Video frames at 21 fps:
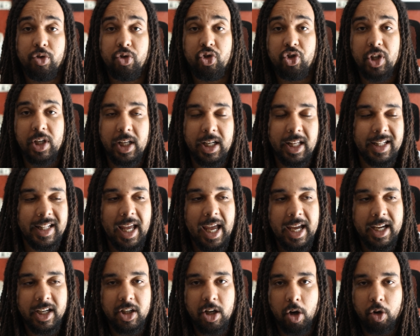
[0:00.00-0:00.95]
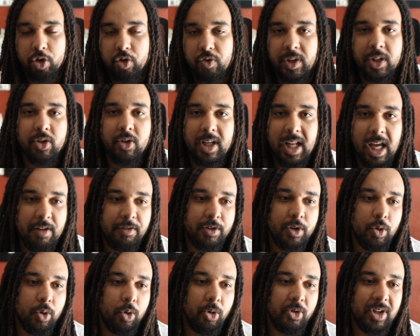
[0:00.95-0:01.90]
chill and hang out during the
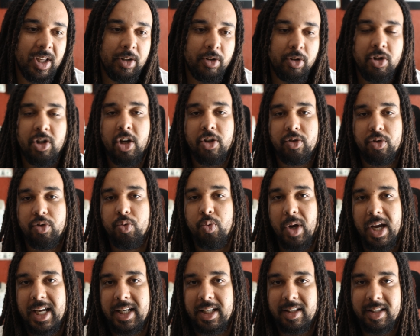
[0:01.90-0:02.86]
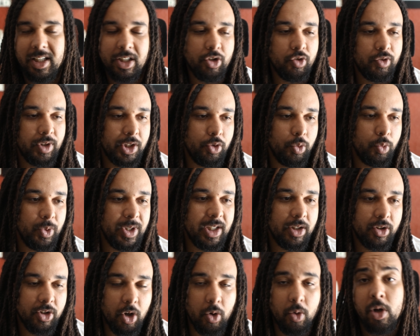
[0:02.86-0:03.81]
live calls and not do anything during the
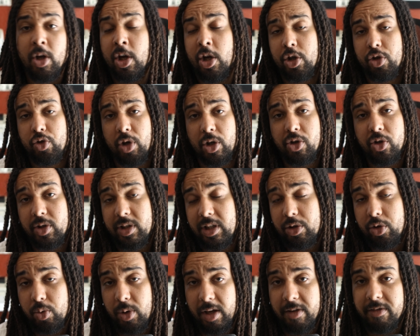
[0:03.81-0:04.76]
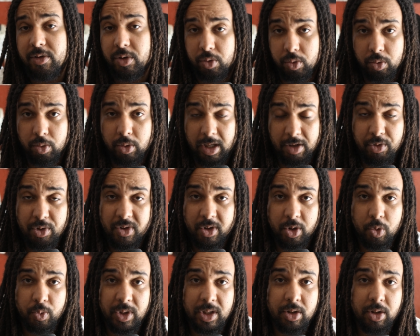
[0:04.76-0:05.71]
week. No, you are going to need to have you every
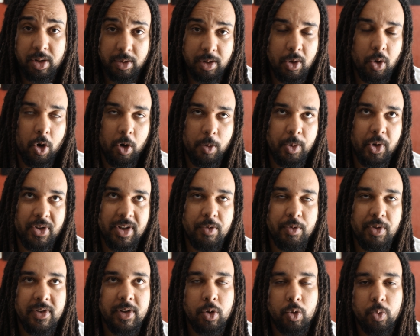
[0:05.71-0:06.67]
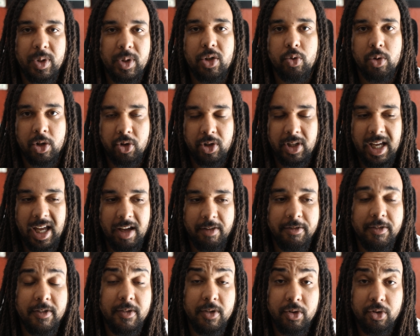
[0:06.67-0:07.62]
single week, almost every single week, you are going to
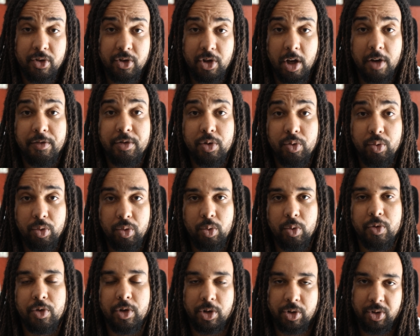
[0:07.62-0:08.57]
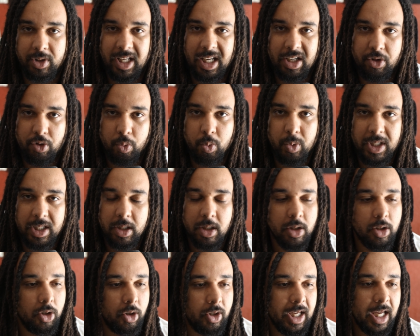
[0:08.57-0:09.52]
have stuff to do for the next
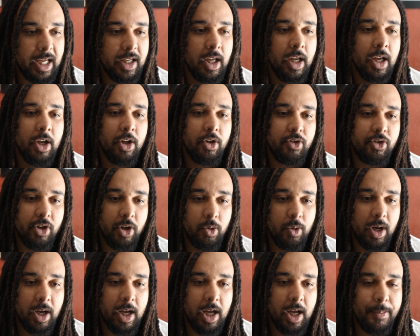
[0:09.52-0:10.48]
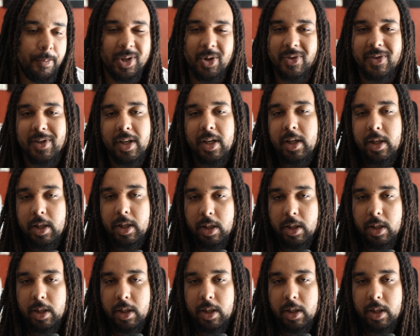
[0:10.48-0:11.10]
week. Okay, so uh, because